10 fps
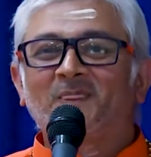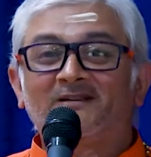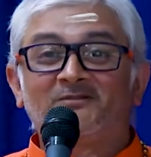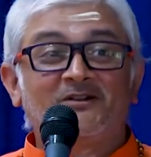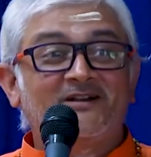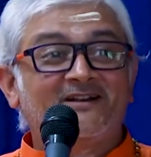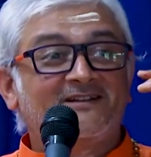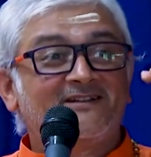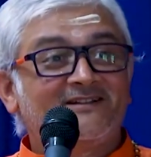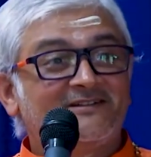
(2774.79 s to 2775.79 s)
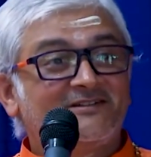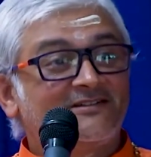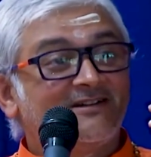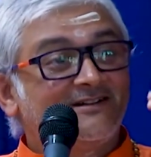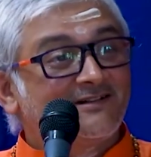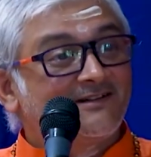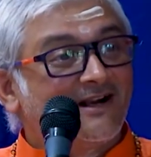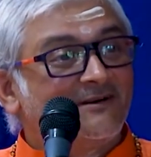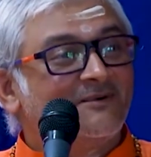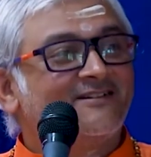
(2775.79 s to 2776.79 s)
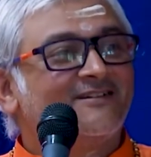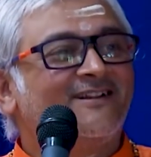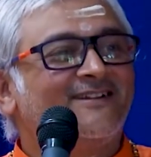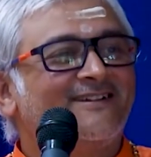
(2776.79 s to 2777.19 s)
Then I realized that this lady is a grandmother.